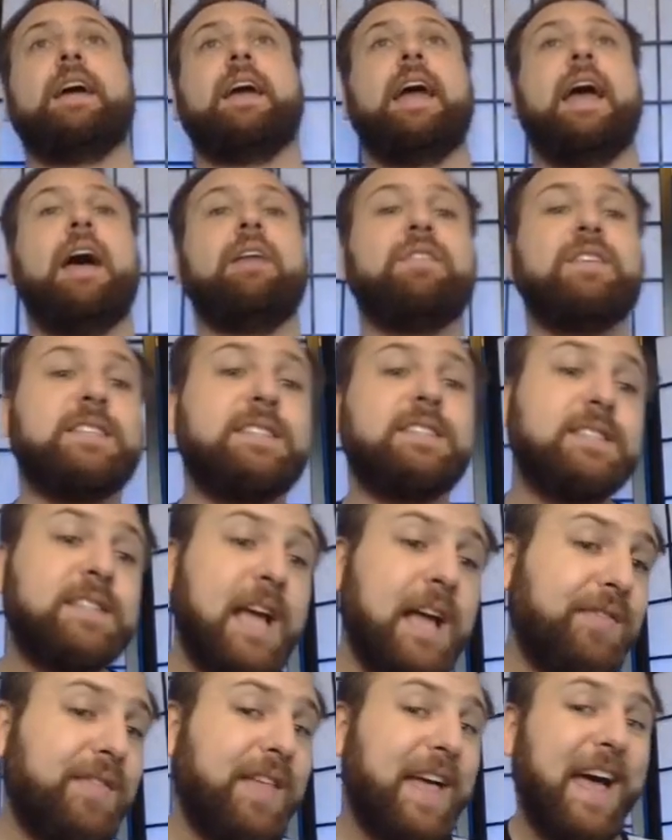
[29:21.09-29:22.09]
Having
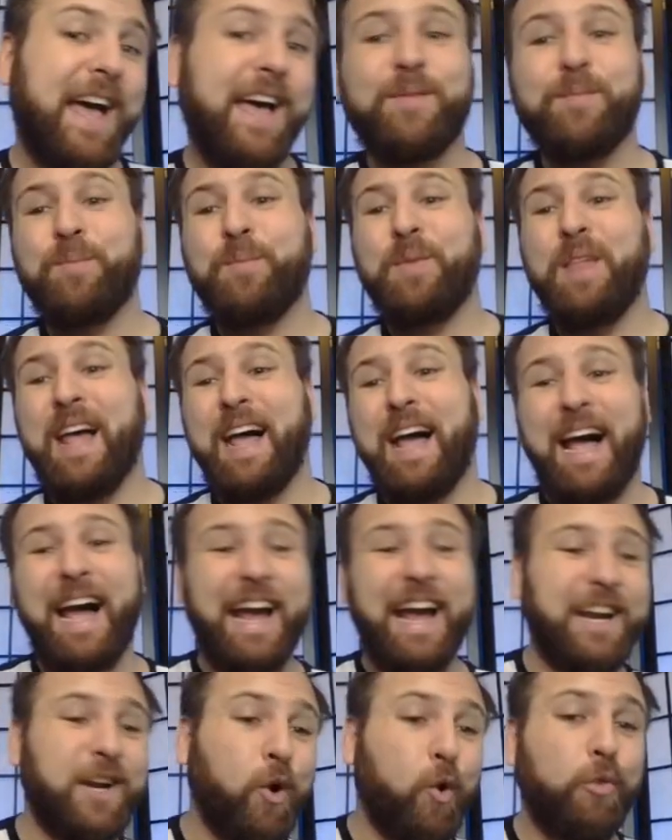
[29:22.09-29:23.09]
said that,
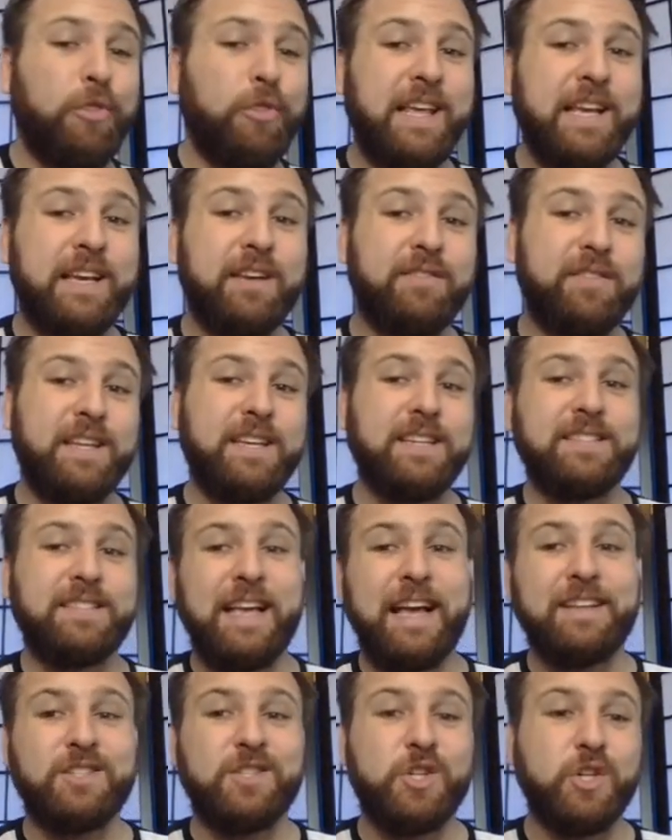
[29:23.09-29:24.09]
I don't think of these
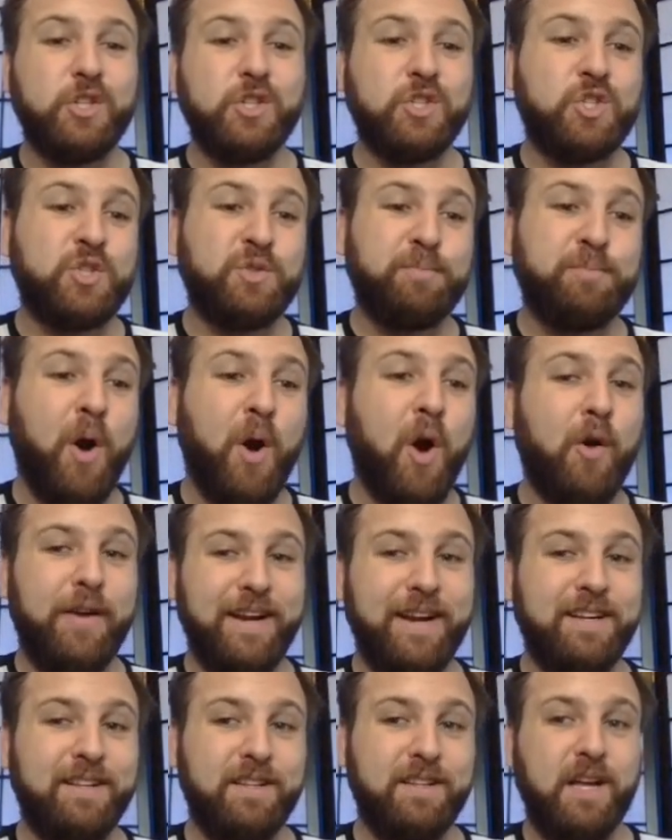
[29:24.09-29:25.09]
as good
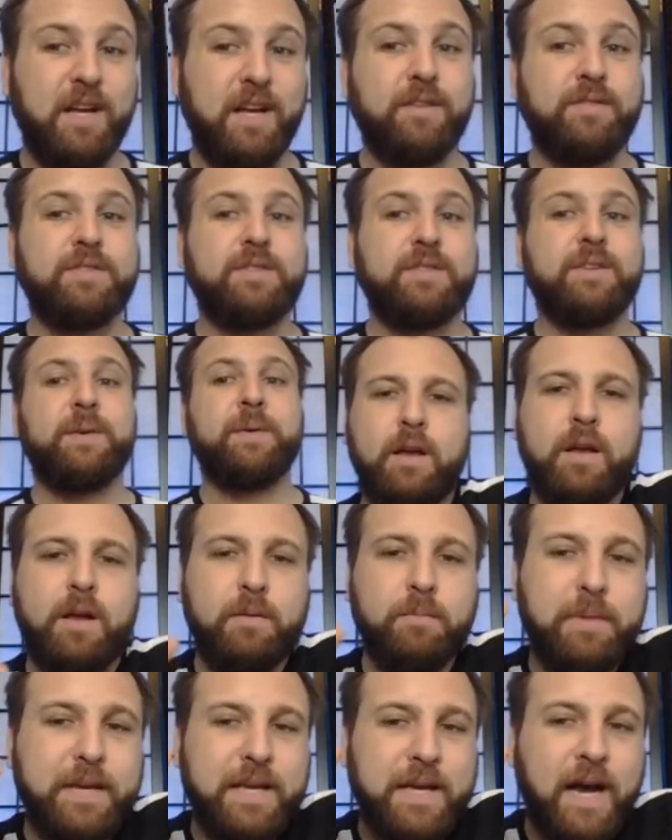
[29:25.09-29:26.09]
sparring gloves
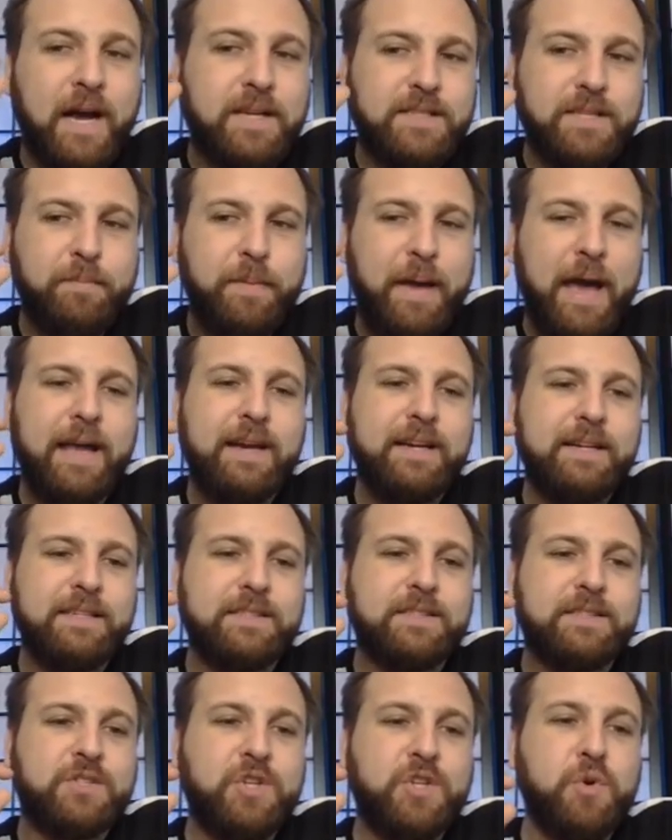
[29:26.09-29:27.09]
because the padding
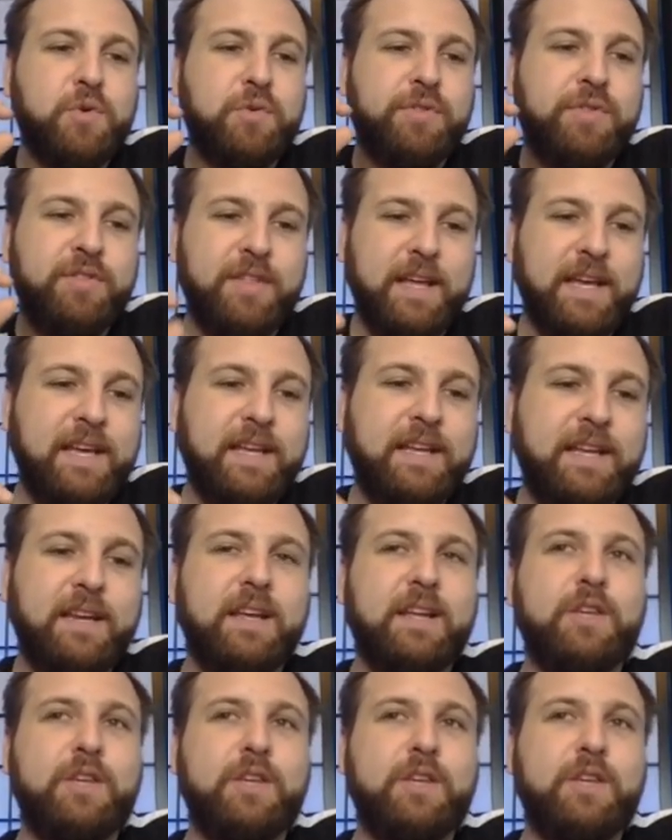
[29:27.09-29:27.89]
is so thin,